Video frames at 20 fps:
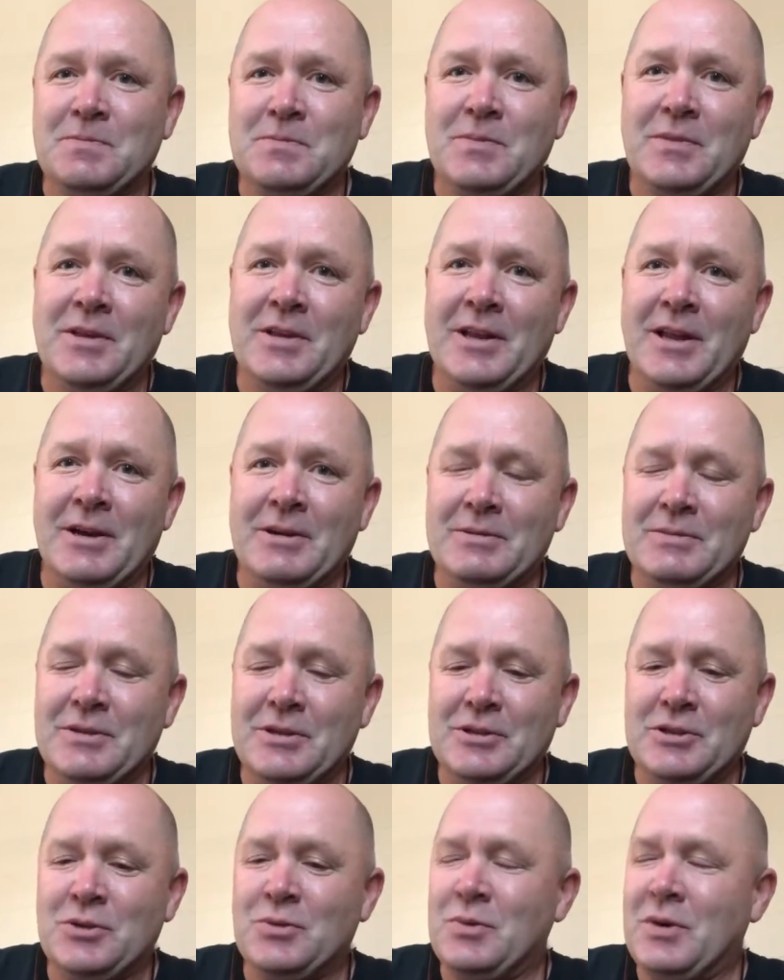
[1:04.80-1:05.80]
you know,
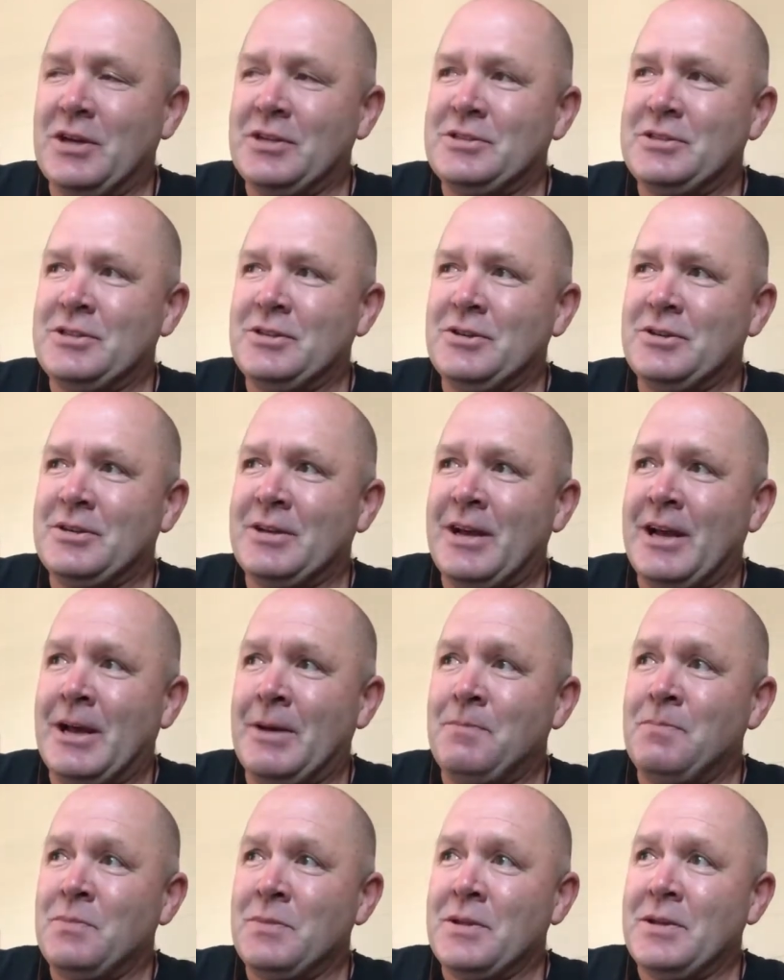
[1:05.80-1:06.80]
that you're wasting your
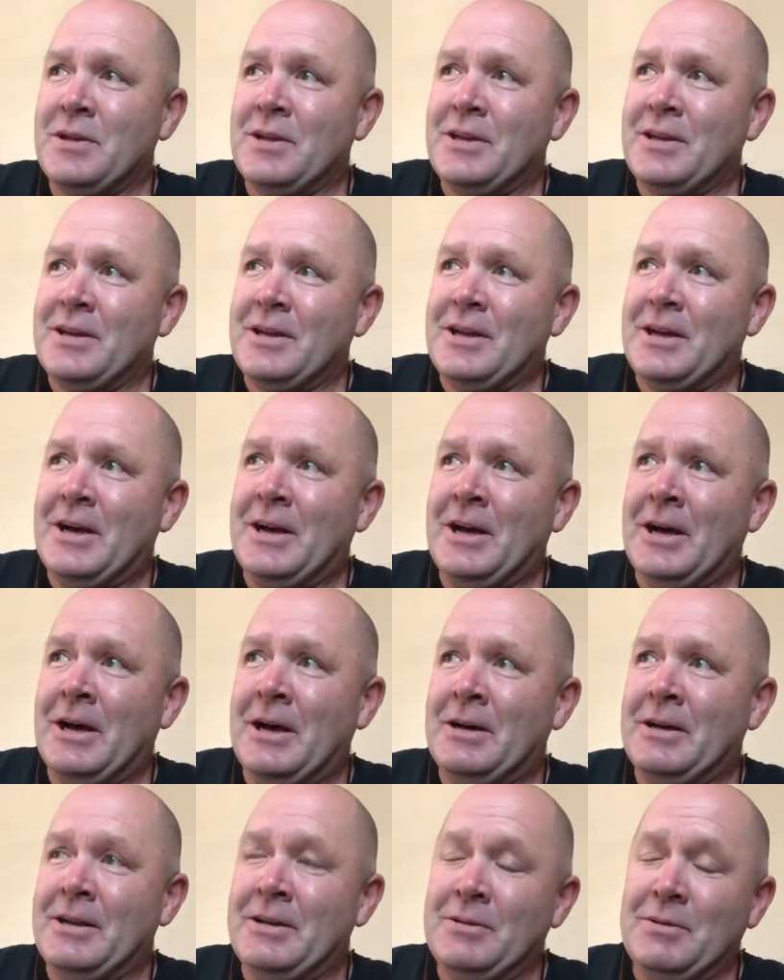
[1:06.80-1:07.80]
time.
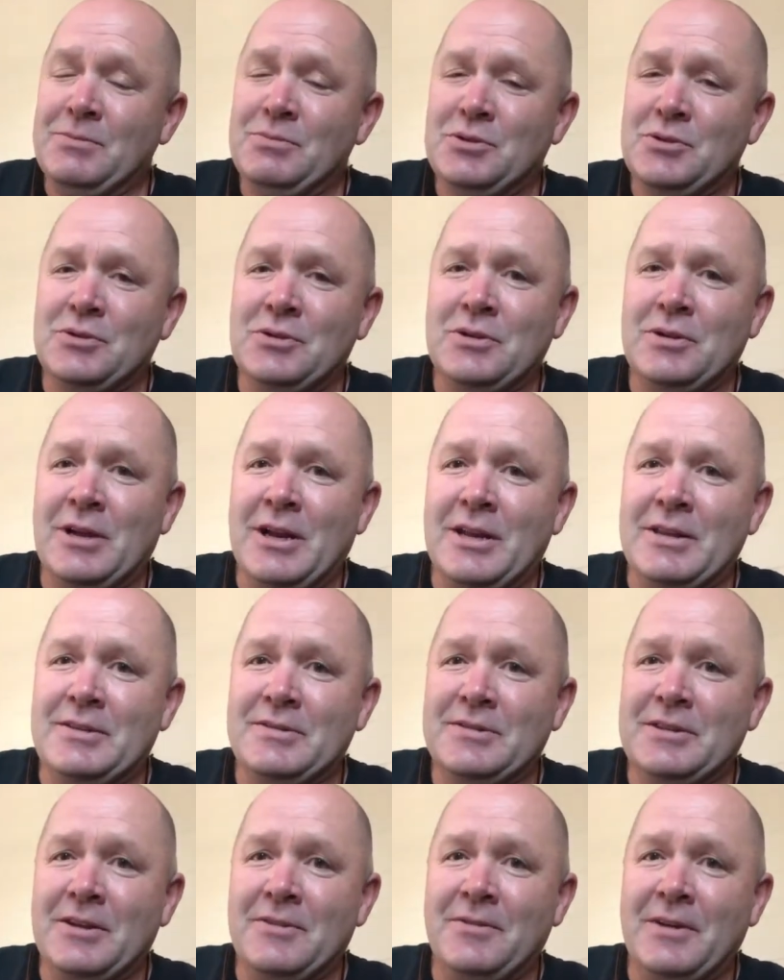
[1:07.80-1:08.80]
And I'm sure a lot of the
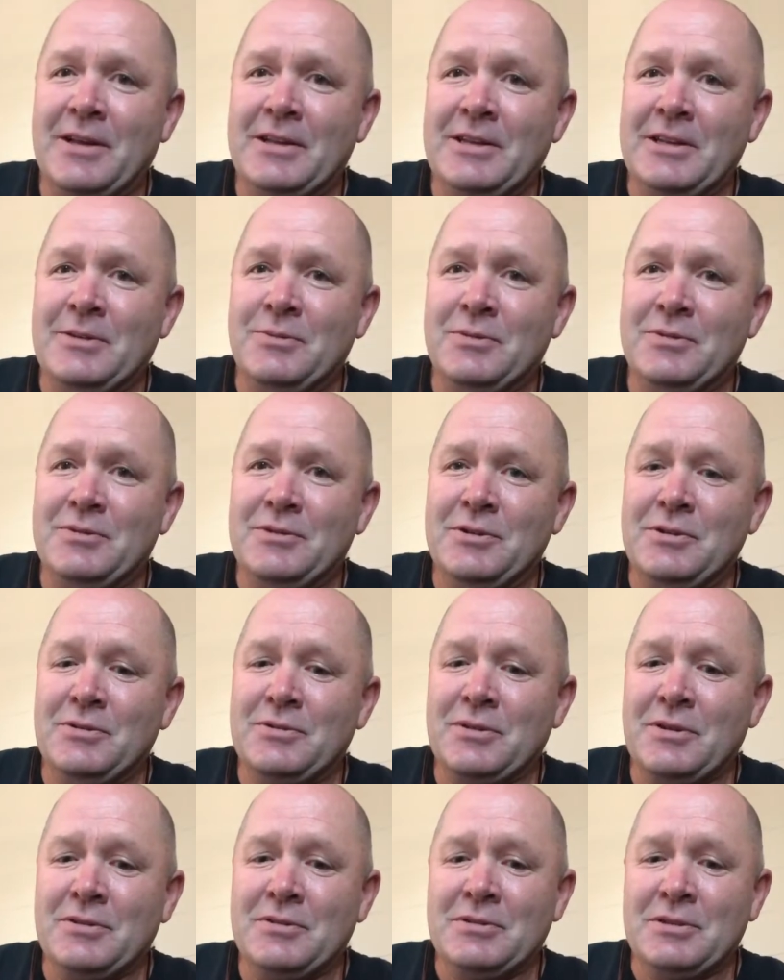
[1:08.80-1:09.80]
stuff I did was
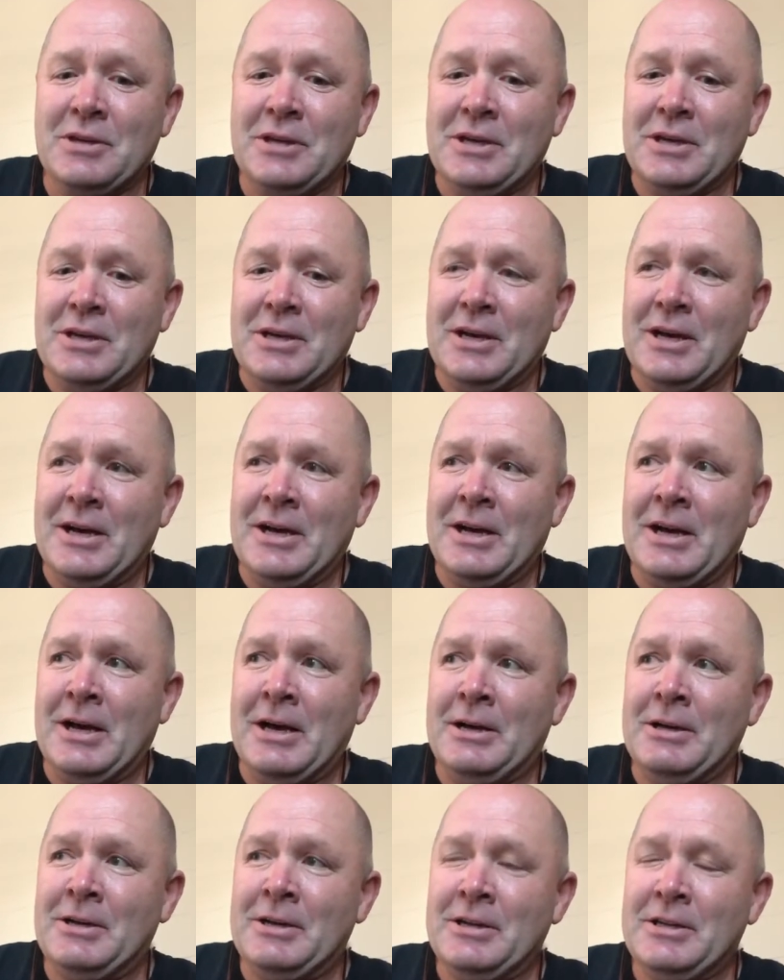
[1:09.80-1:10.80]
useless.
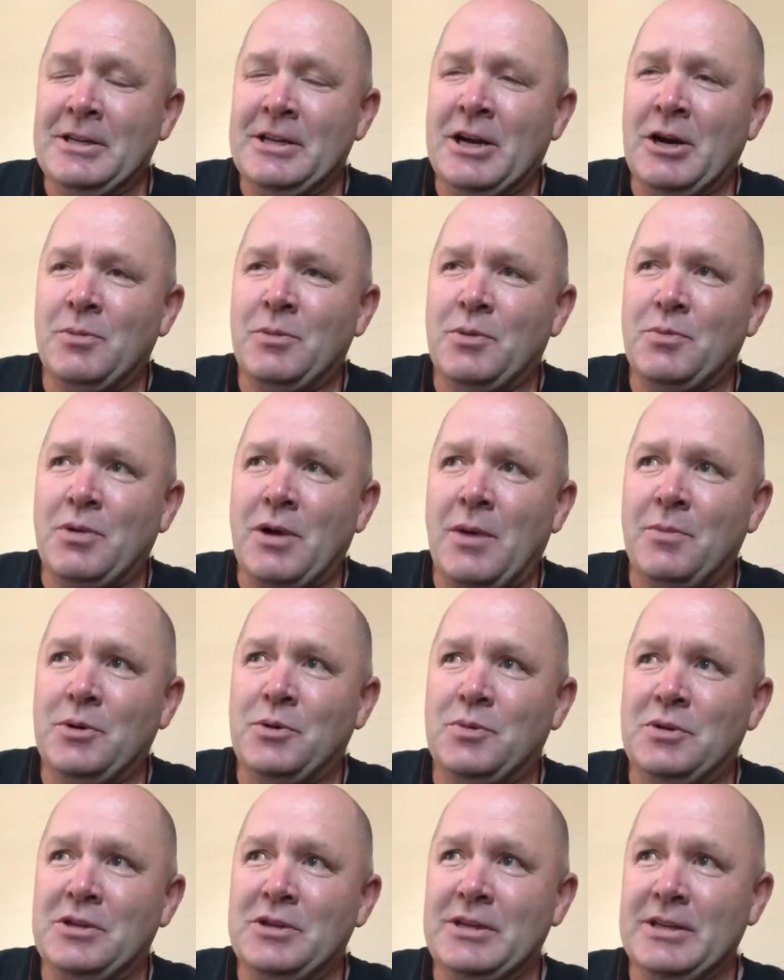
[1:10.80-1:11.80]
You know, but probably
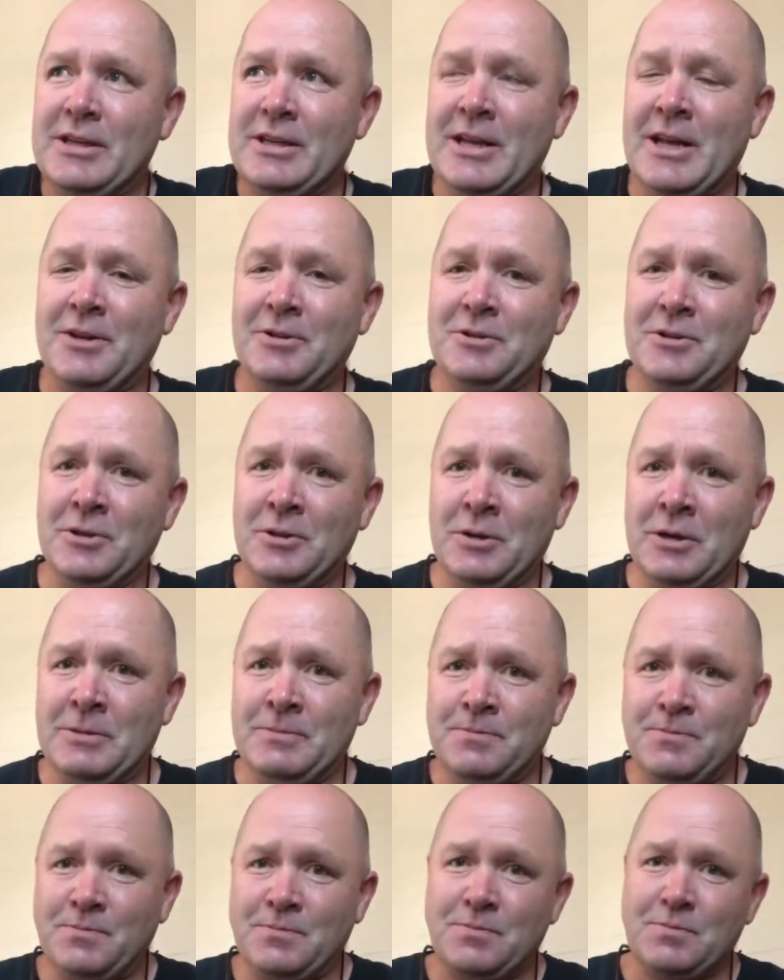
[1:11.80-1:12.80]
when you get down to
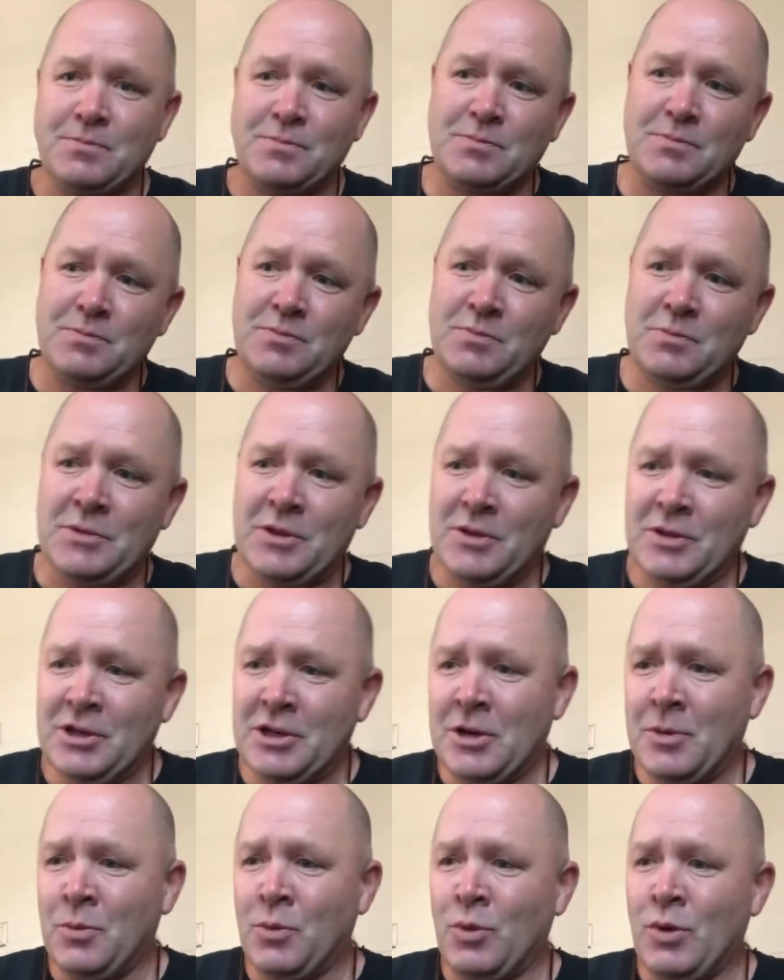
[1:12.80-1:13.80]
it, the
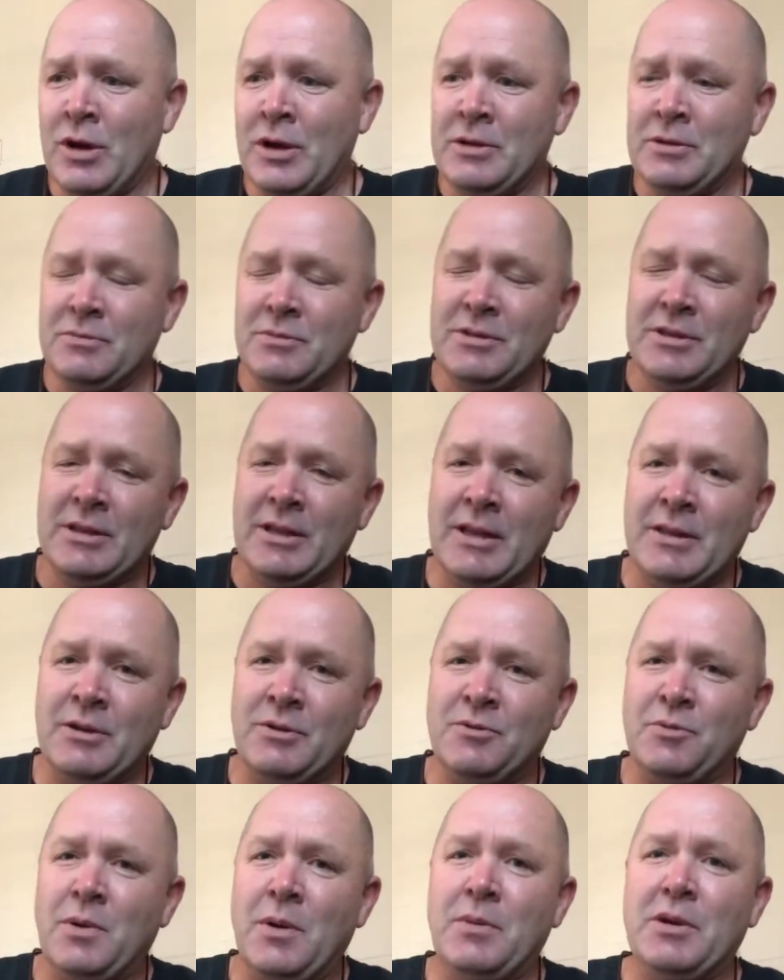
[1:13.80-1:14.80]
number one, you know,
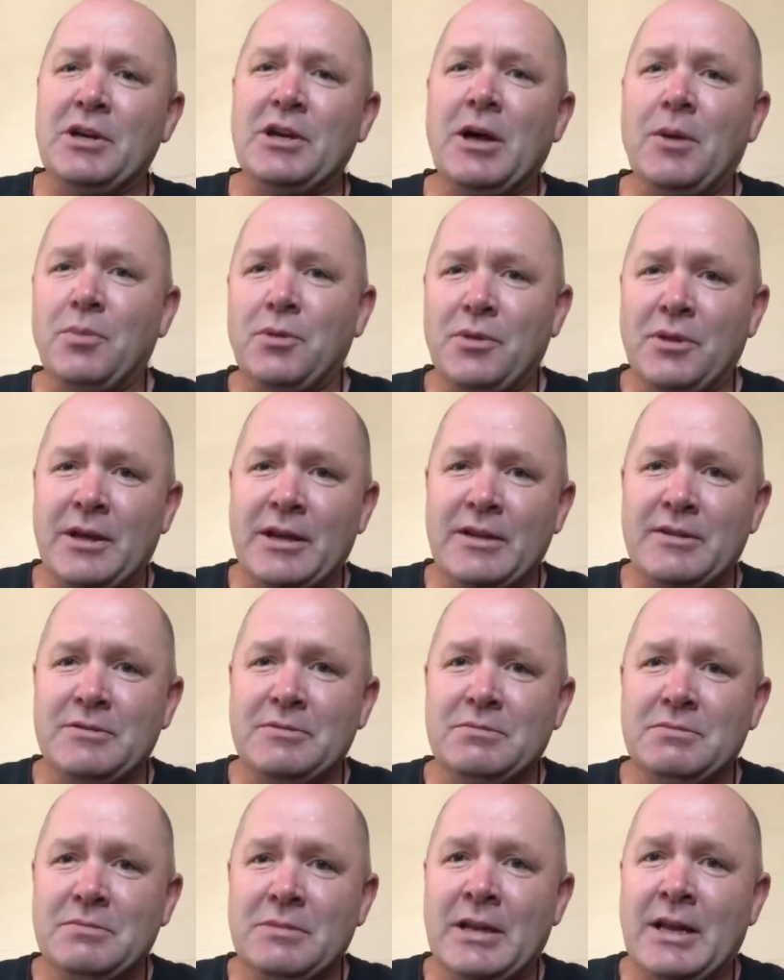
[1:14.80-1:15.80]
there's probably a couple things
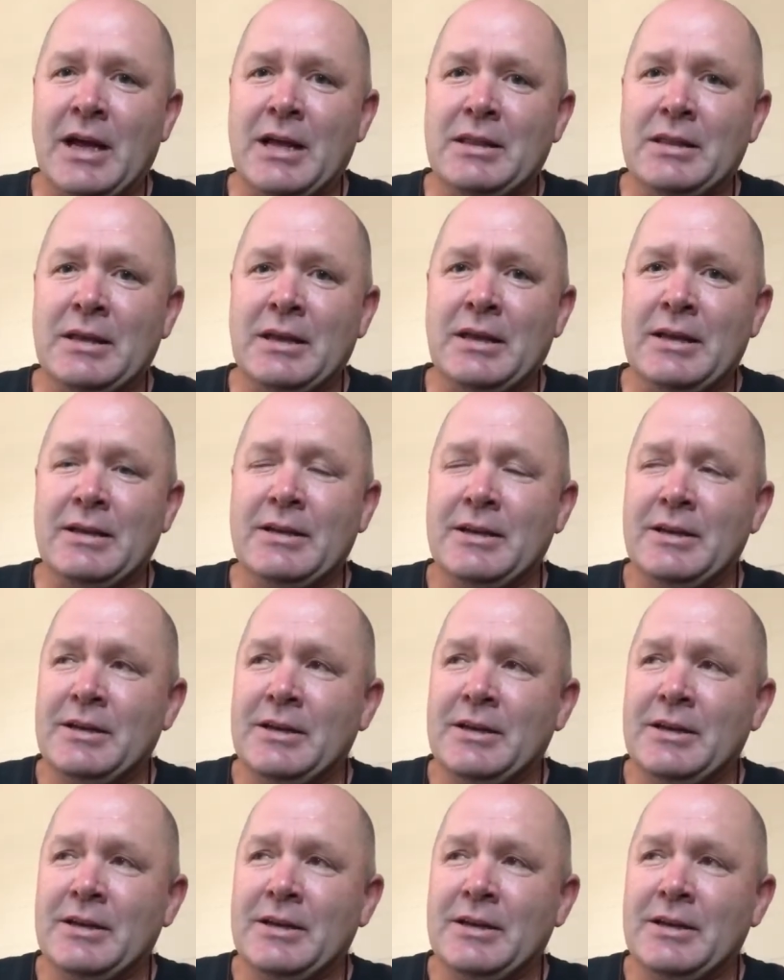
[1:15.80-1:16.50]
that I think